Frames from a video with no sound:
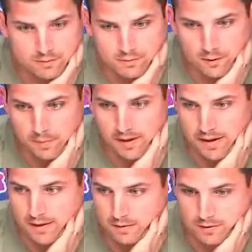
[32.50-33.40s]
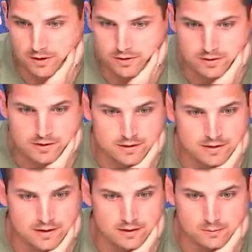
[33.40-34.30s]
For me, it was just,
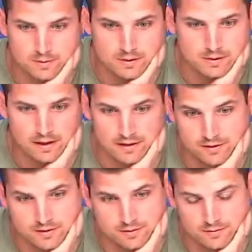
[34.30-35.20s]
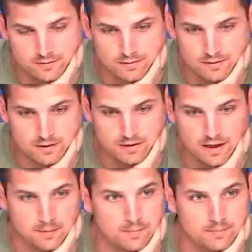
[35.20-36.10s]
you know, I just
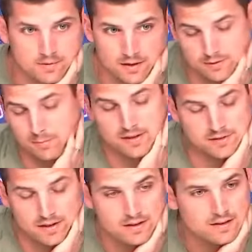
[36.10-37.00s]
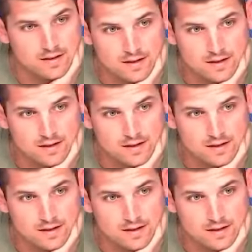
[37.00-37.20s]
missed it.